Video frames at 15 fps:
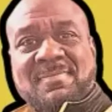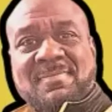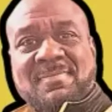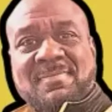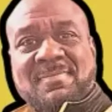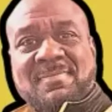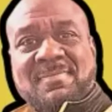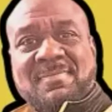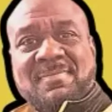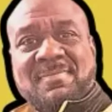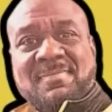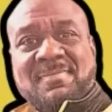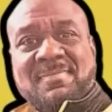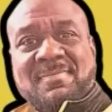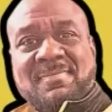
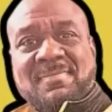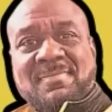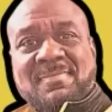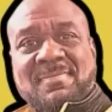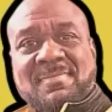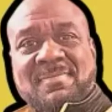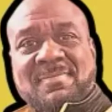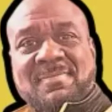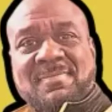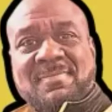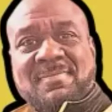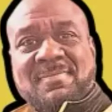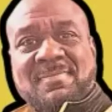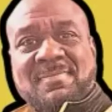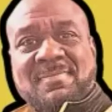
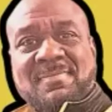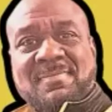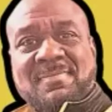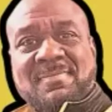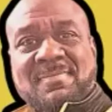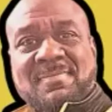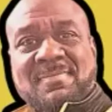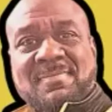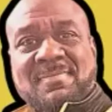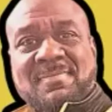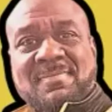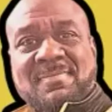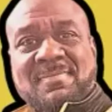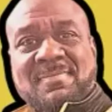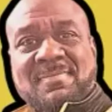
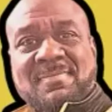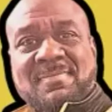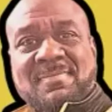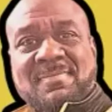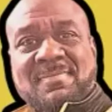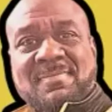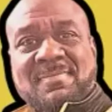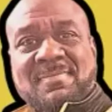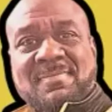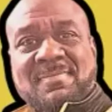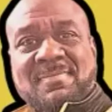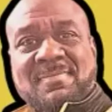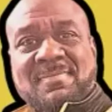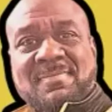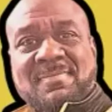
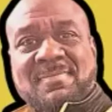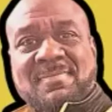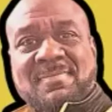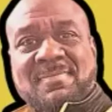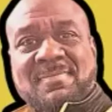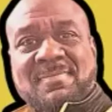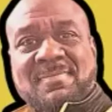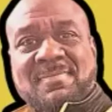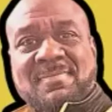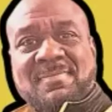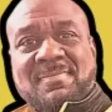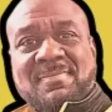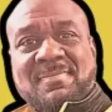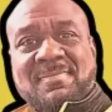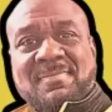
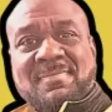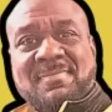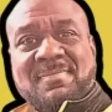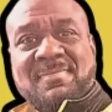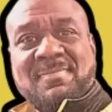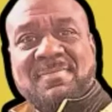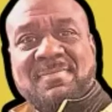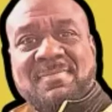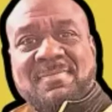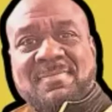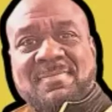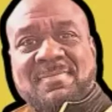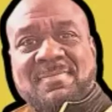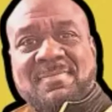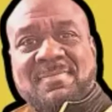
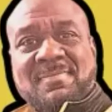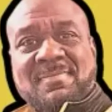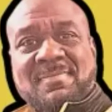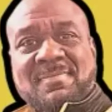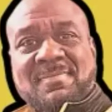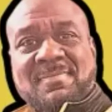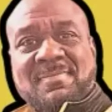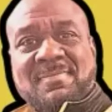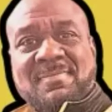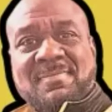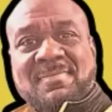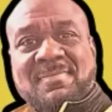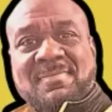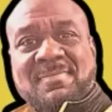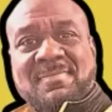
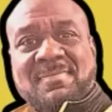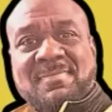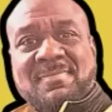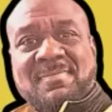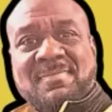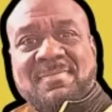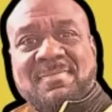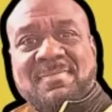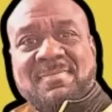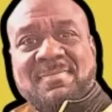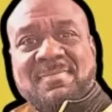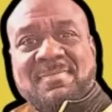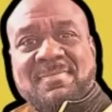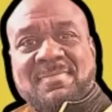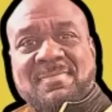The person shown says nothing.